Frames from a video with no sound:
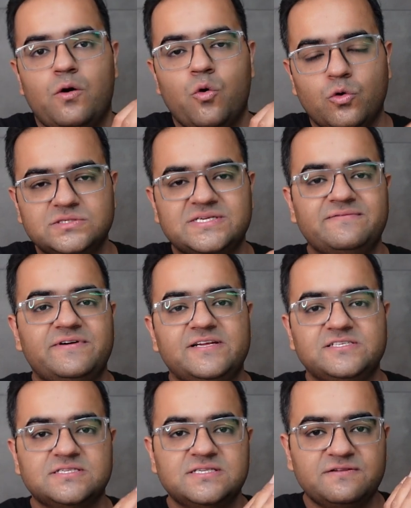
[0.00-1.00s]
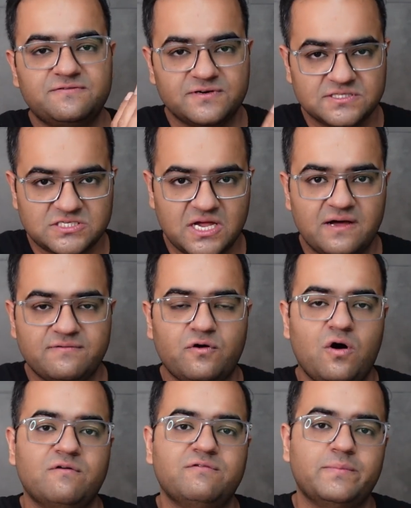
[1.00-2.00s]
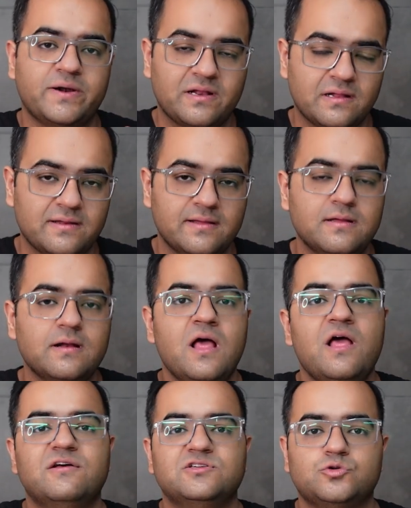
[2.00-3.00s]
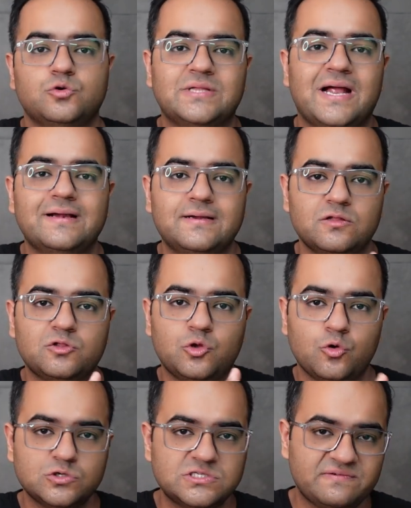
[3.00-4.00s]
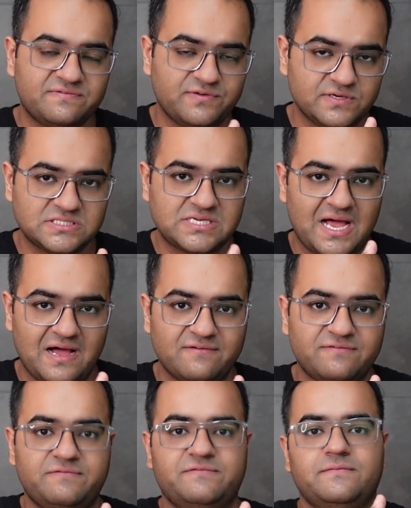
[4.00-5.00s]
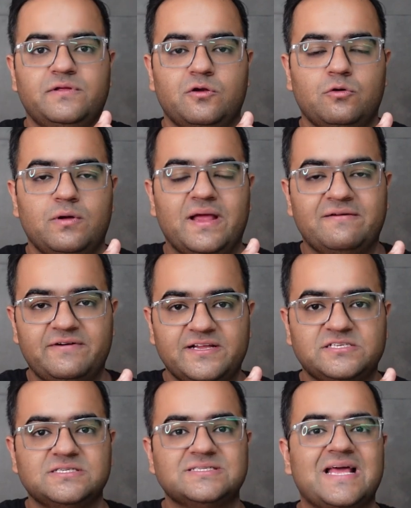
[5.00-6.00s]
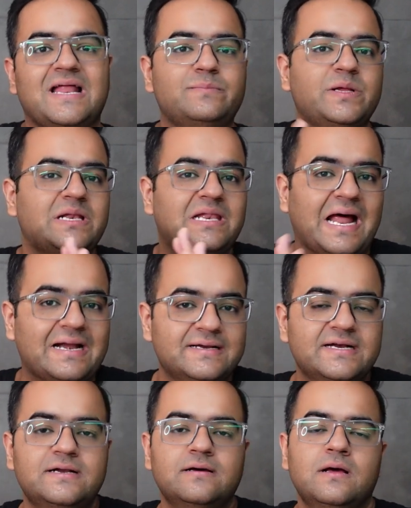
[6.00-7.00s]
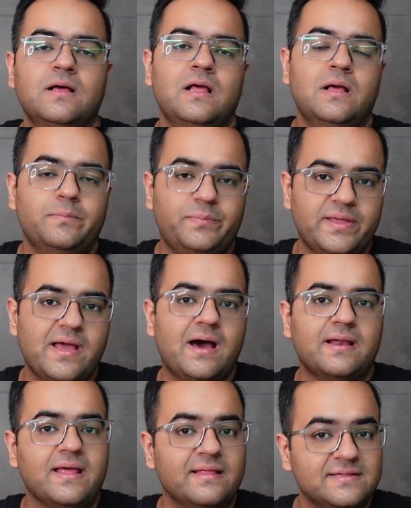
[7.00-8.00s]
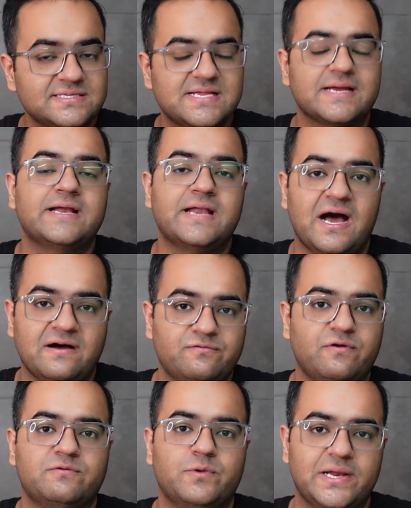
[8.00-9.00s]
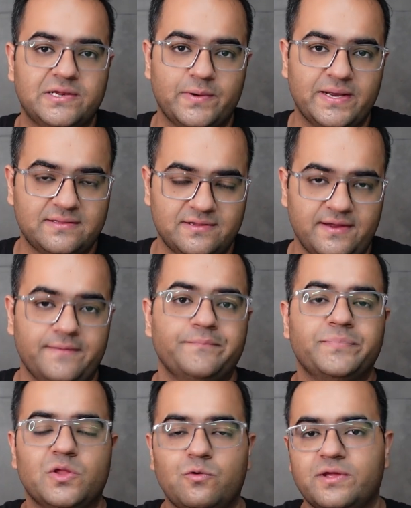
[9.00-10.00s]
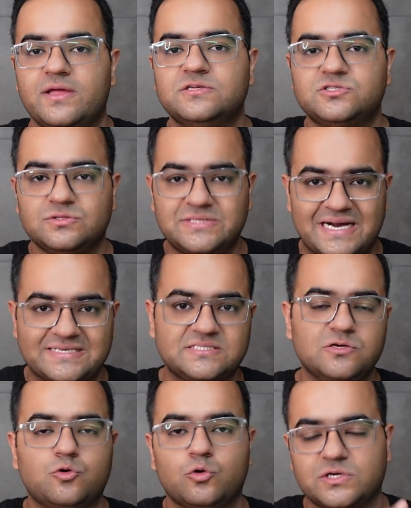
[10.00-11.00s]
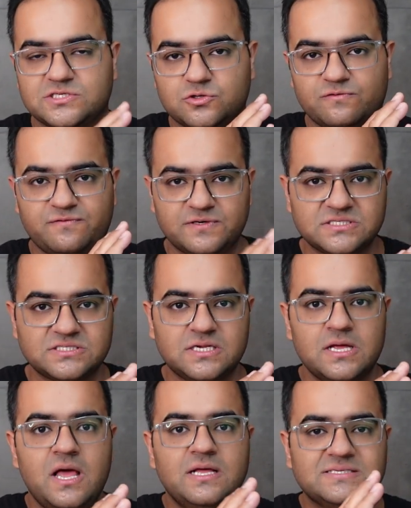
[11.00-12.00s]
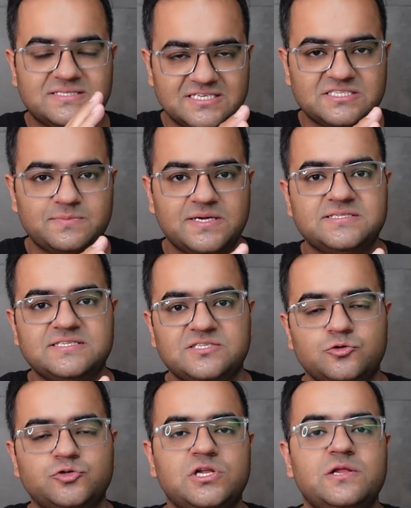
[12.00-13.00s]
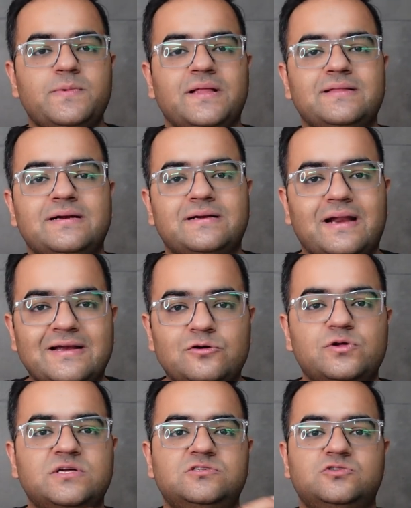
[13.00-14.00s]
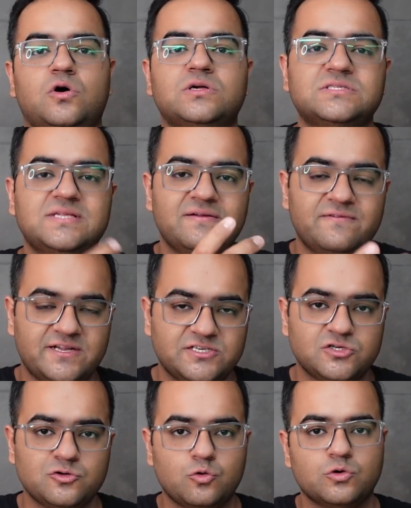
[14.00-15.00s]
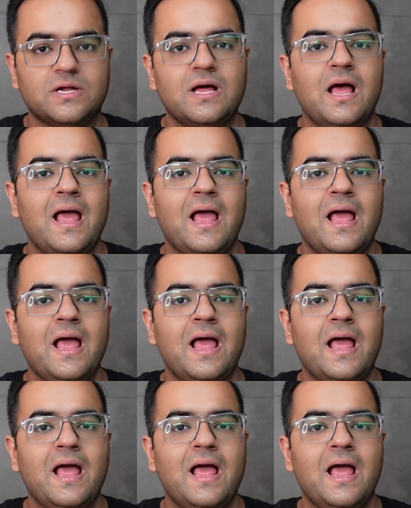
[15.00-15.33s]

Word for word: holds invitation the first half of a particular year, so that those first half, you know, invitations can be landed P R in the second half of twenty twenty-three. Okay, so that's the quota. So first six months is usually when they try to exhaust the invitation quota,